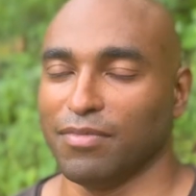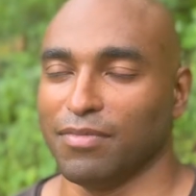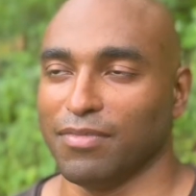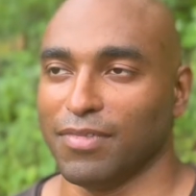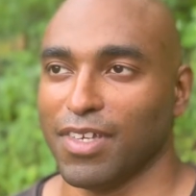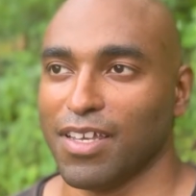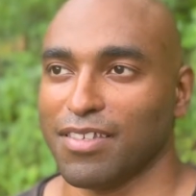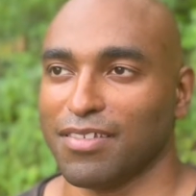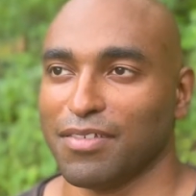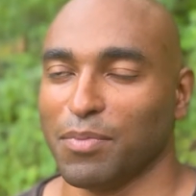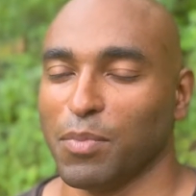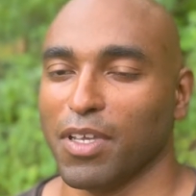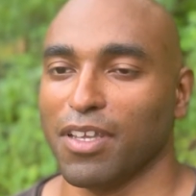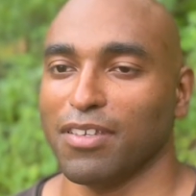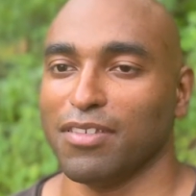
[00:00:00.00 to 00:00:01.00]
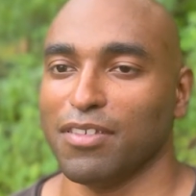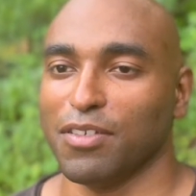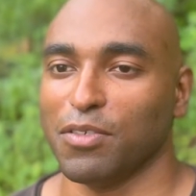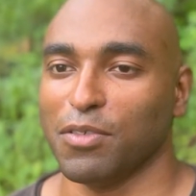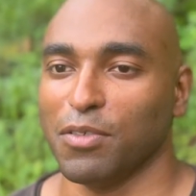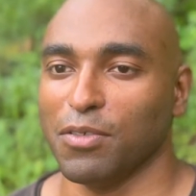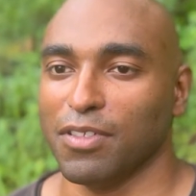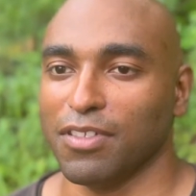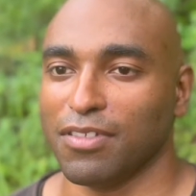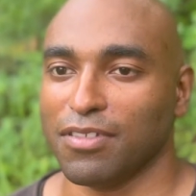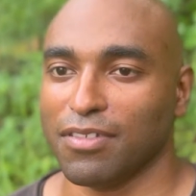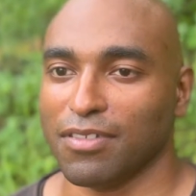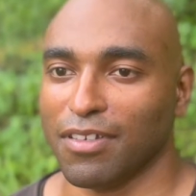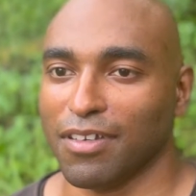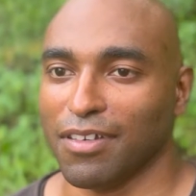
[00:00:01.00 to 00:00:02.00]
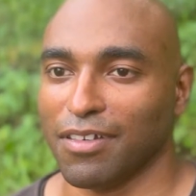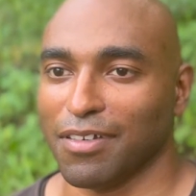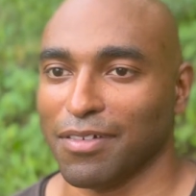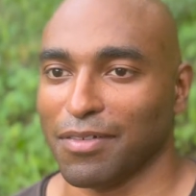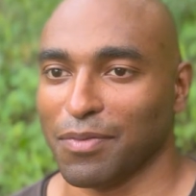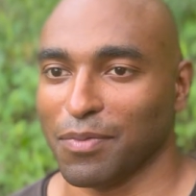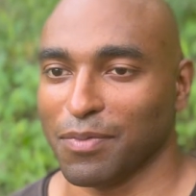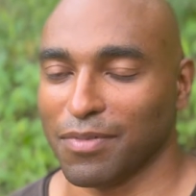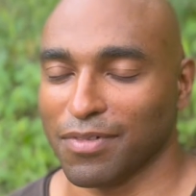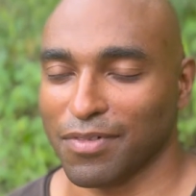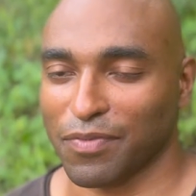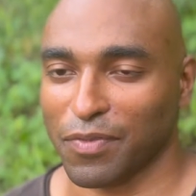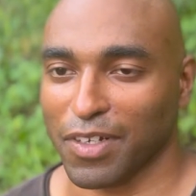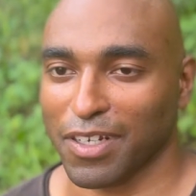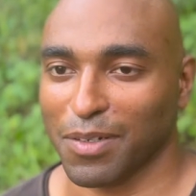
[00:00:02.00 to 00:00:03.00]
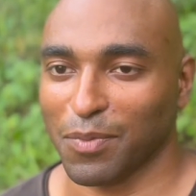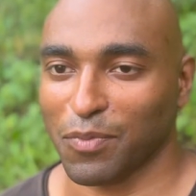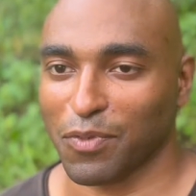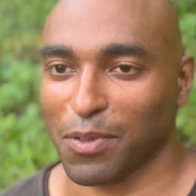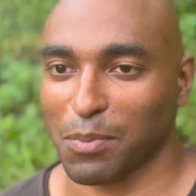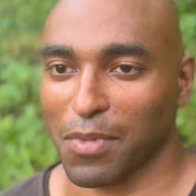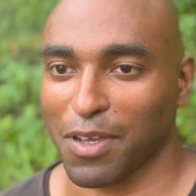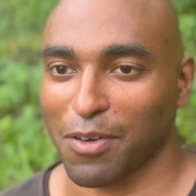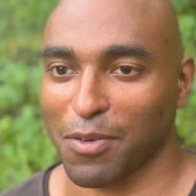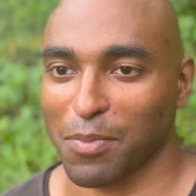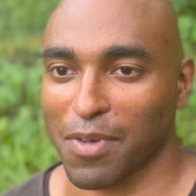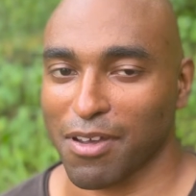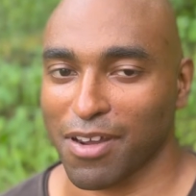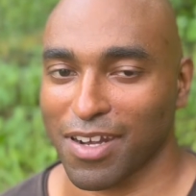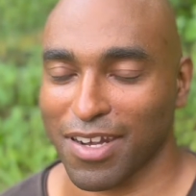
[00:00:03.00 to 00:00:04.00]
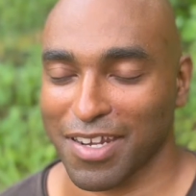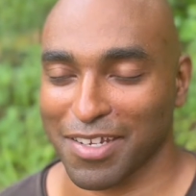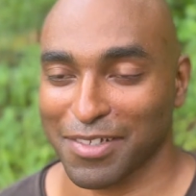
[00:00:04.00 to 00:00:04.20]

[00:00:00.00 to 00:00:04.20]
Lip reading: Yes, biggest issue is freedom from my own mind.